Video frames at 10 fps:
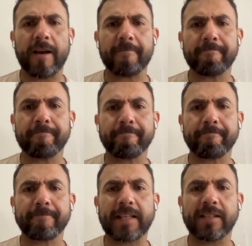Yeah.
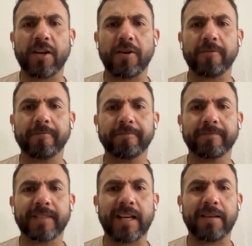So
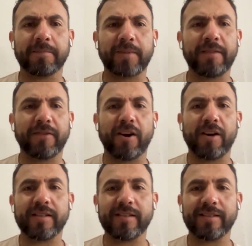yeah, pray for
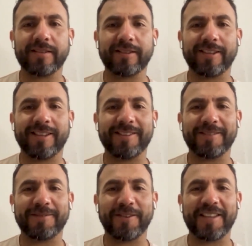us
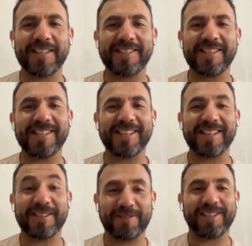for this
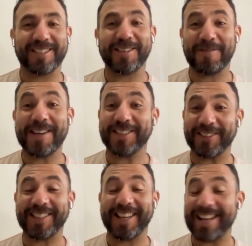season. It's going to be
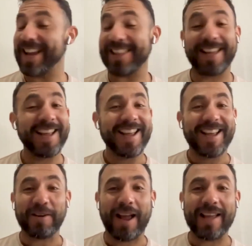interesting.
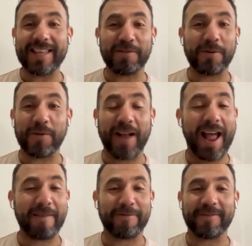I think we will
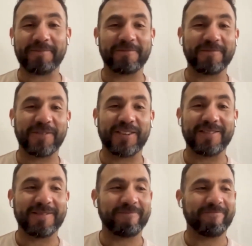have
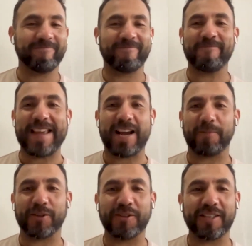big
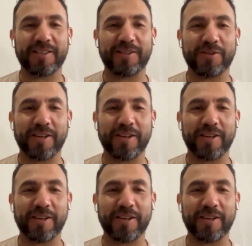opportunities